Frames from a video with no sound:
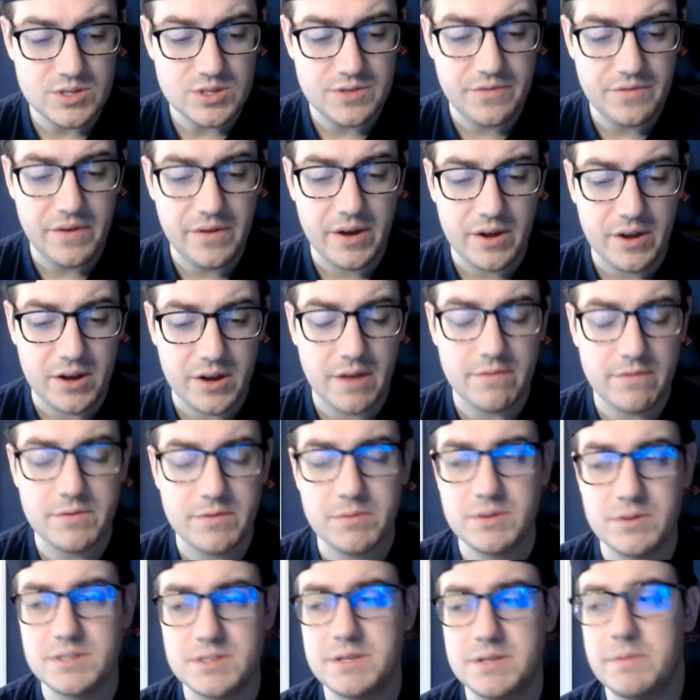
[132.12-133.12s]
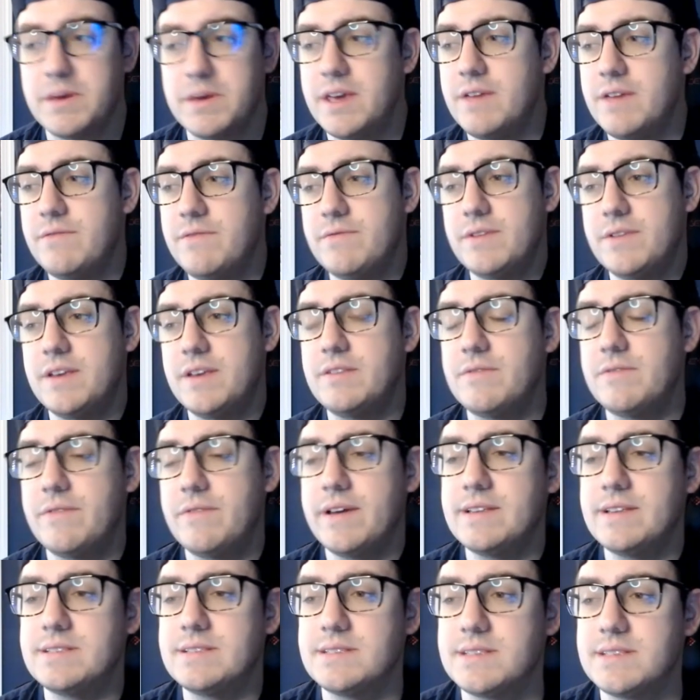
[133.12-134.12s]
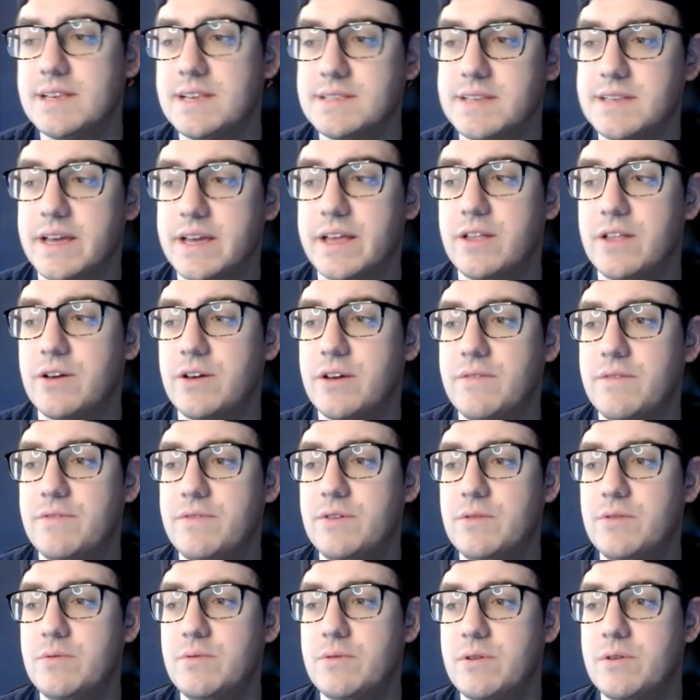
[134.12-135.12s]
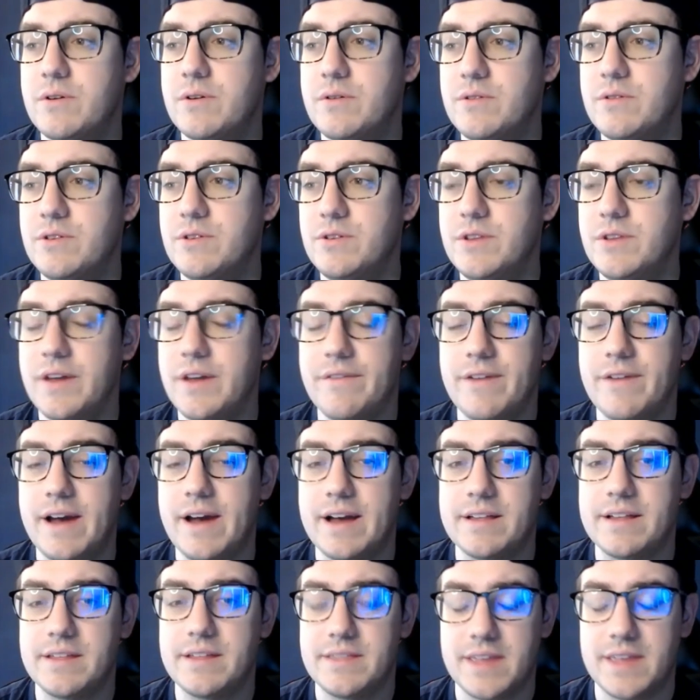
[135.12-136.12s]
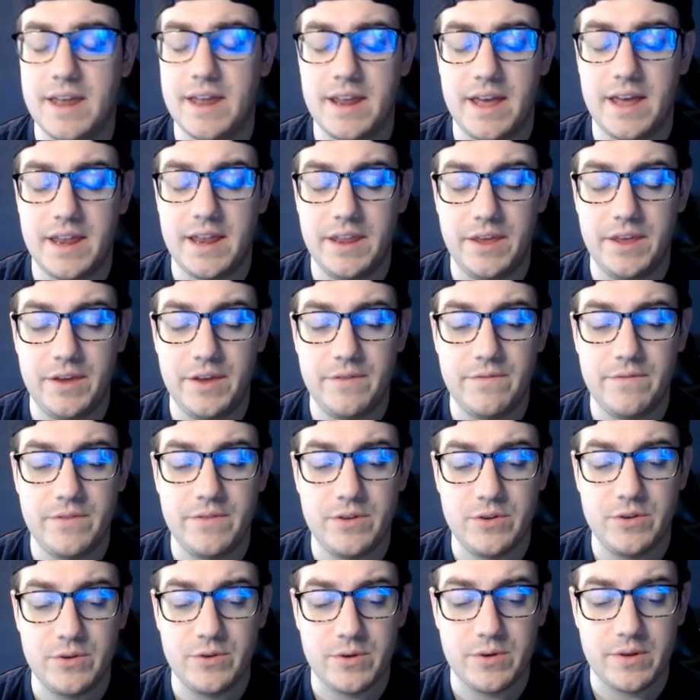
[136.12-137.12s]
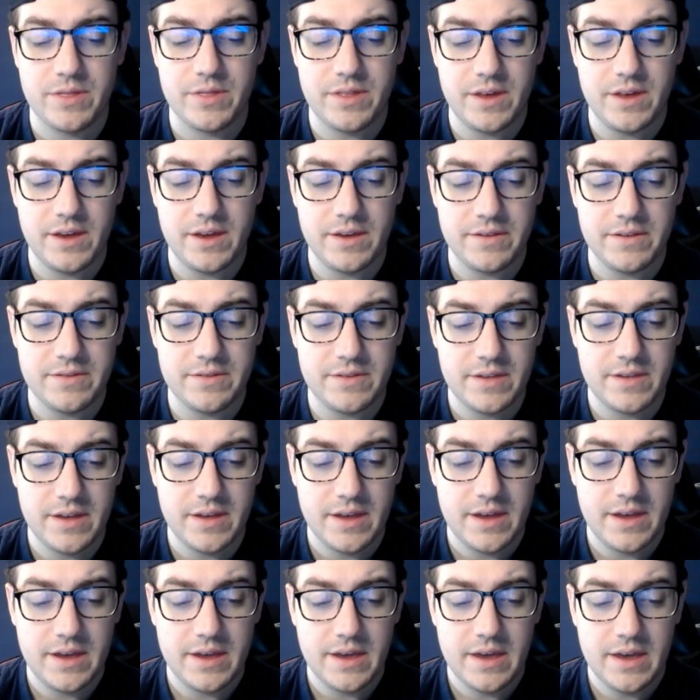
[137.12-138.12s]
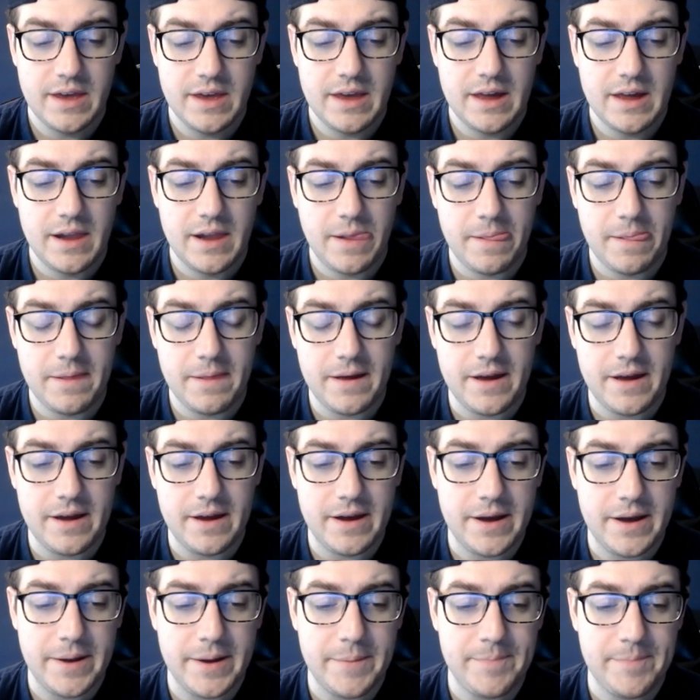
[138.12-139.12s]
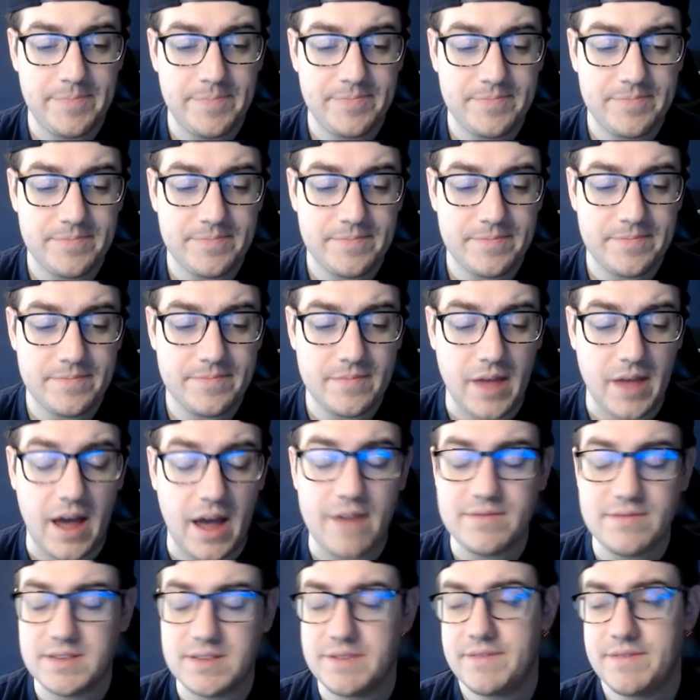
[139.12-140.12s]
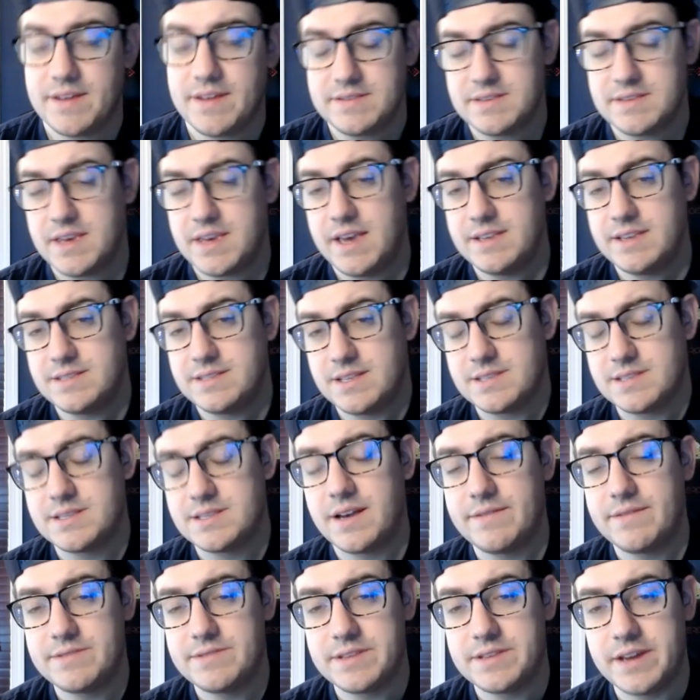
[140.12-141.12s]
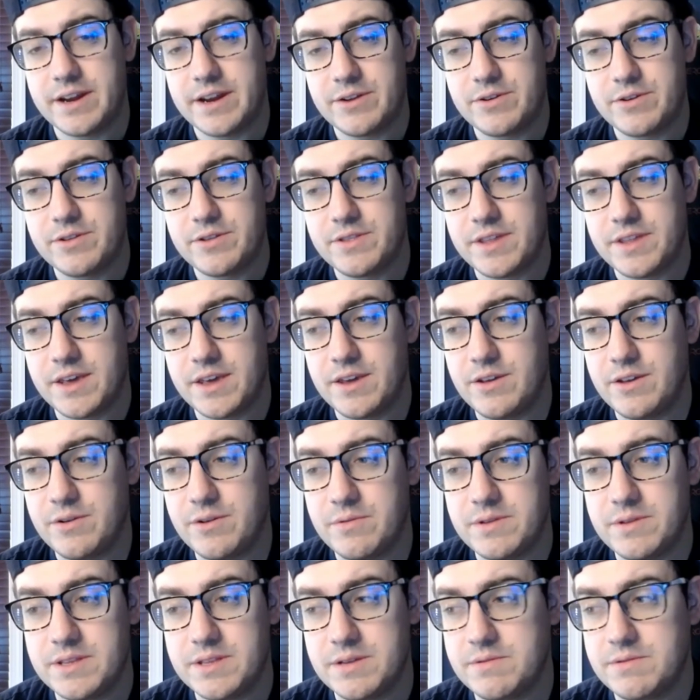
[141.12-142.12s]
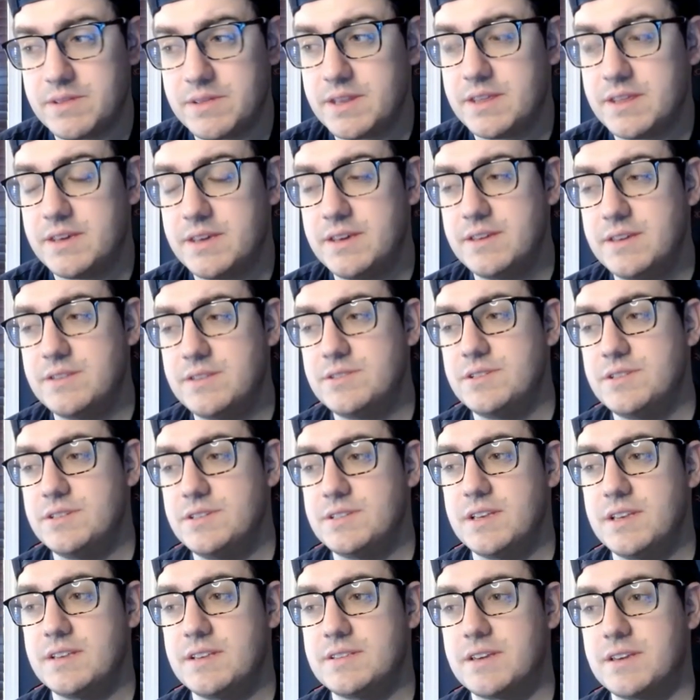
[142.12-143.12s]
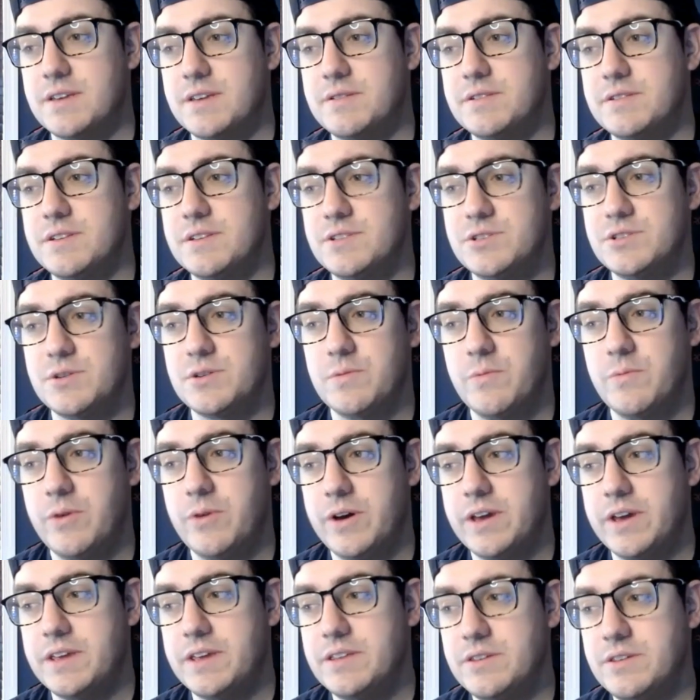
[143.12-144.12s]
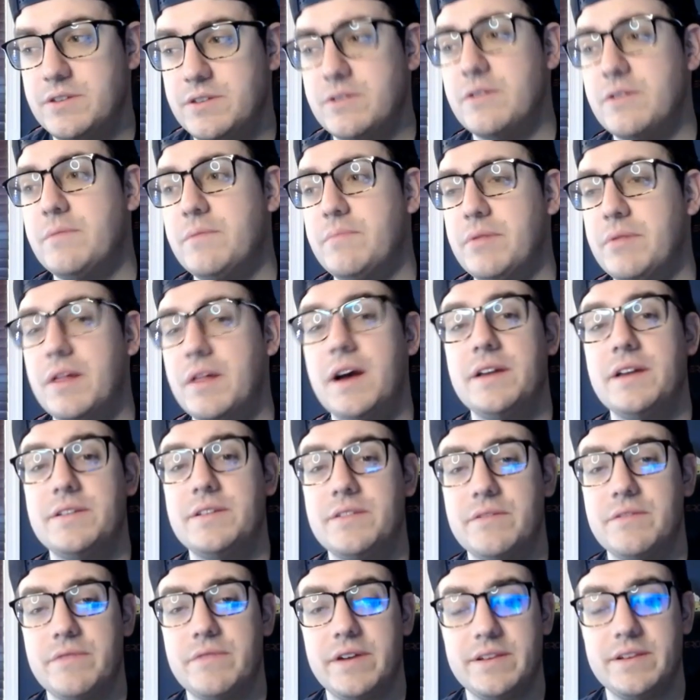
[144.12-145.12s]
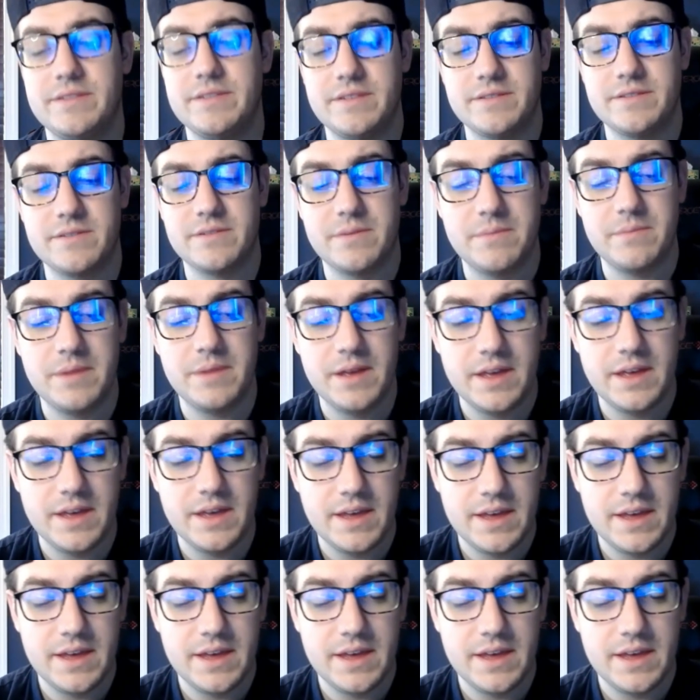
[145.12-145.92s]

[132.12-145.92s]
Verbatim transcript: she felt uncomfortable at some of his, his events and says like look if you were you never act like that at any of your things um obviously if that's the case that's obviously not a good thing you don't want to deal with it he she says like since you're white you're blind to the racism